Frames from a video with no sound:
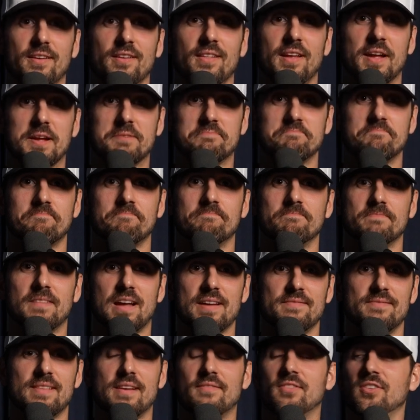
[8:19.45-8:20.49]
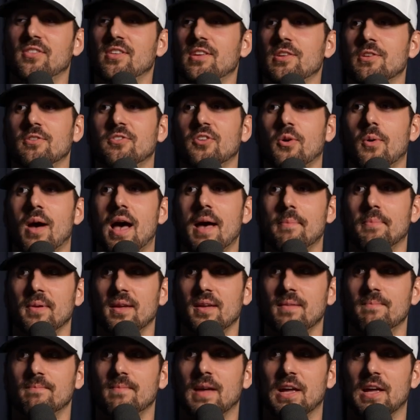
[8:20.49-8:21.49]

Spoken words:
like, I've never seen you so happy.